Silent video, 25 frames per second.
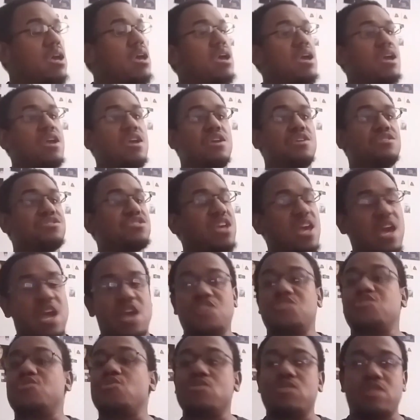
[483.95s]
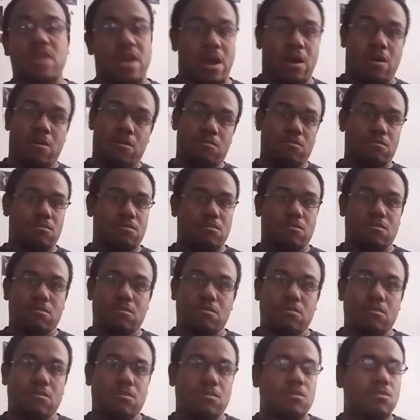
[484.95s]
He's cancer now.
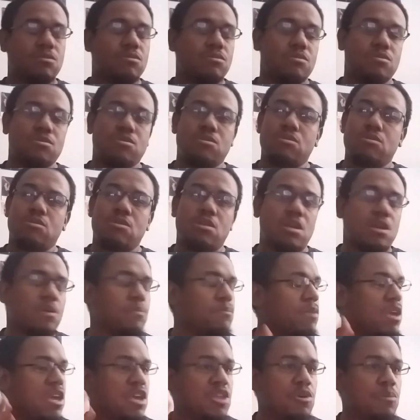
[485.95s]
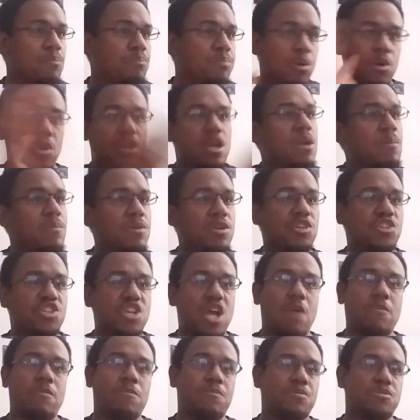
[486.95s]
Either put him in a
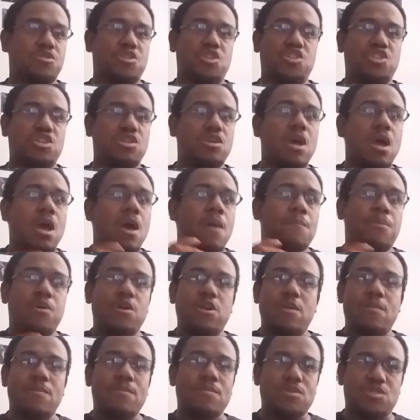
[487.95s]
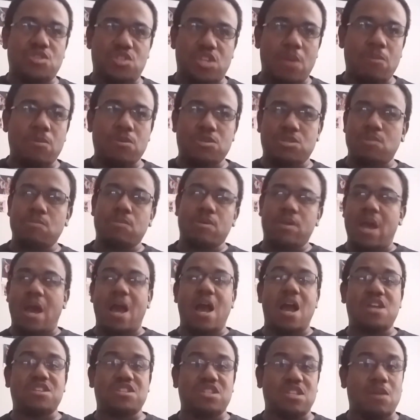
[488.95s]
jobbing position, put him in a stable with some
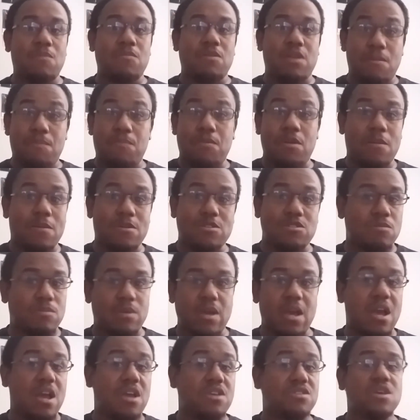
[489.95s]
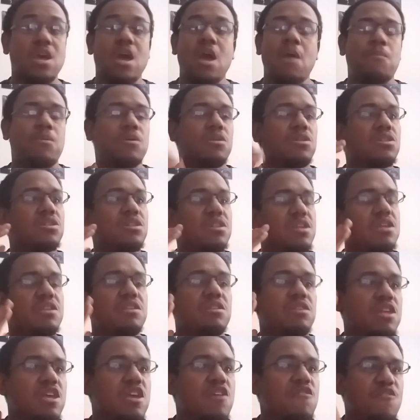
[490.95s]
guys, let him get beat by some guys, but
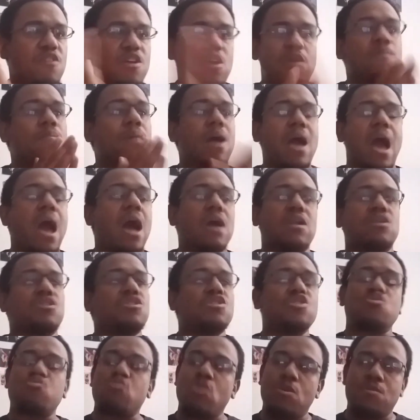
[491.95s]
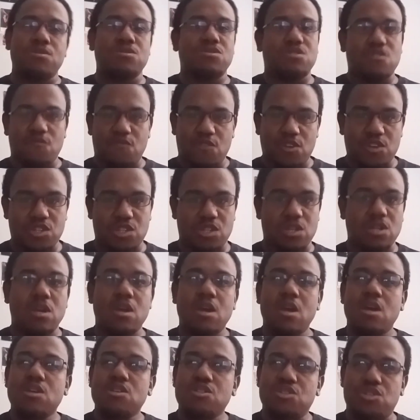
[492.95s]
leave him out of this women's division.
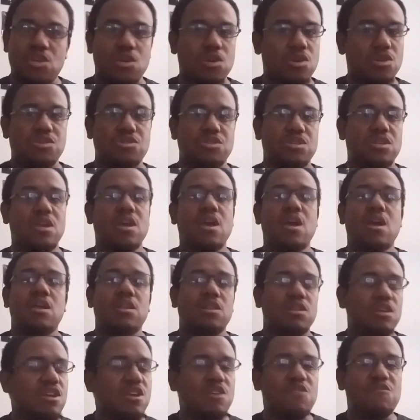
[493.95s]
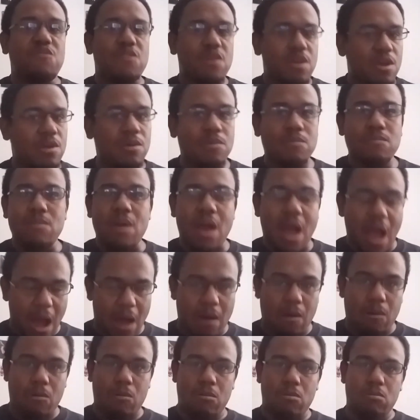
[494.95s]
Seriously, leave him
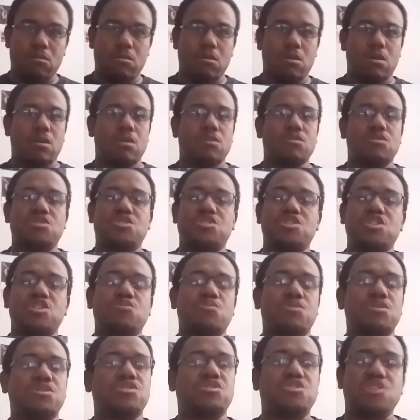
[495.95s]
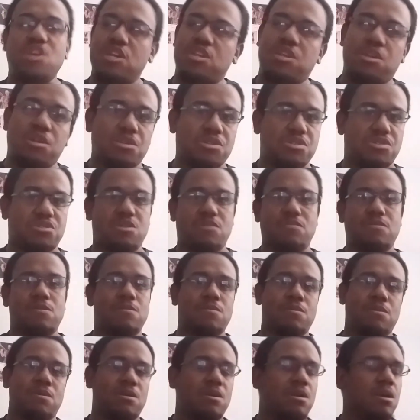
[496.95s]
out. This is ridiculous,
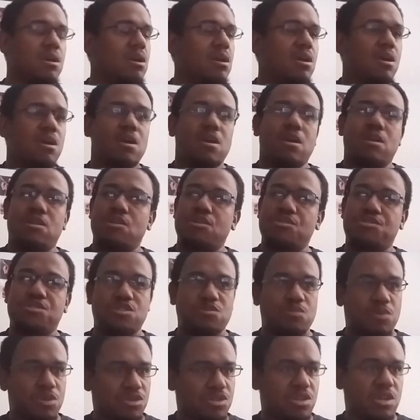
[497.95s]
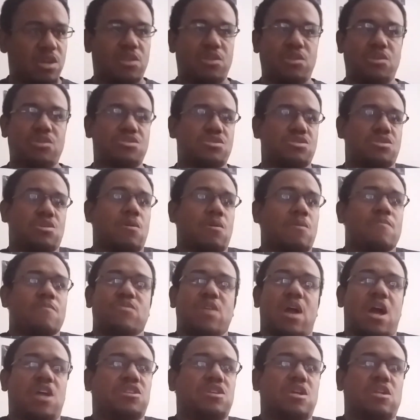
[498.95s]
WWE. This is ridiculous. So,
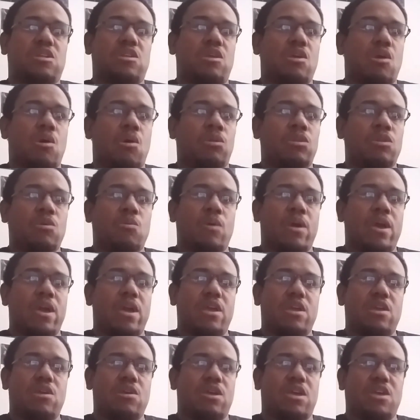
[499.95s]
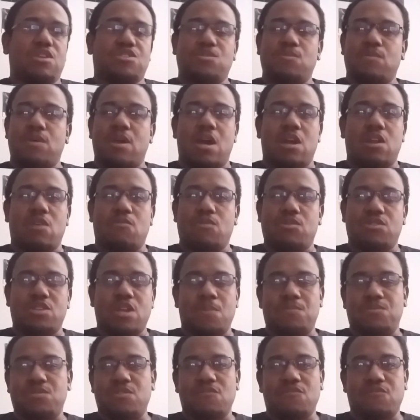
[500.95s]
I think the only way you get some kind of
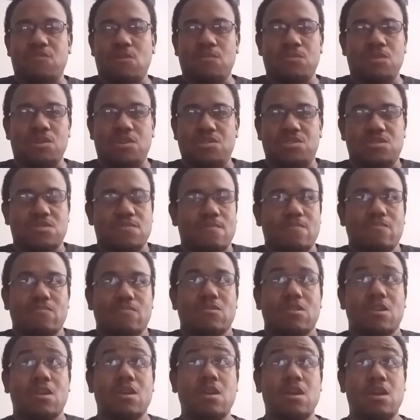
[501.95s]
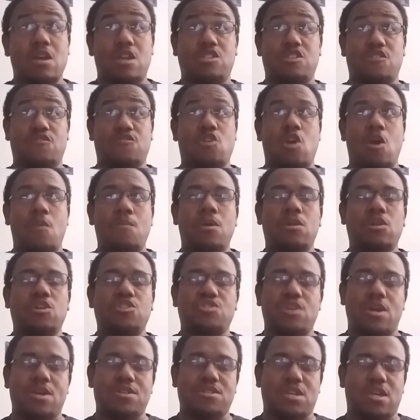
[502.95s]
redemption from this is if Carmella
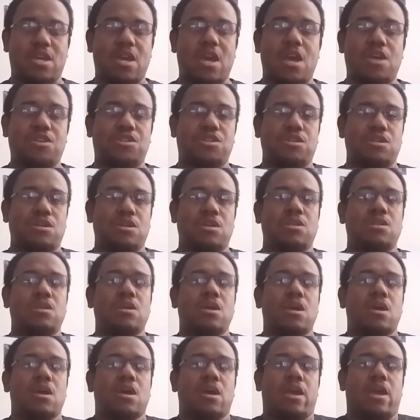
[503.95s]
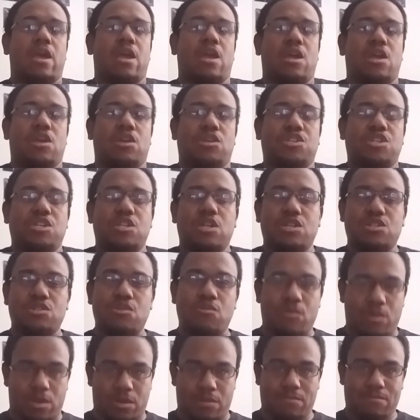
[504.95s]
tries to cash it in and she
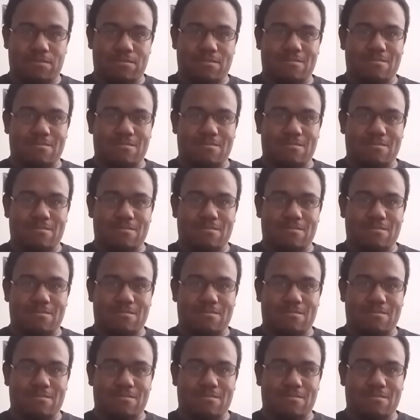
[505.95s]
doesn't win.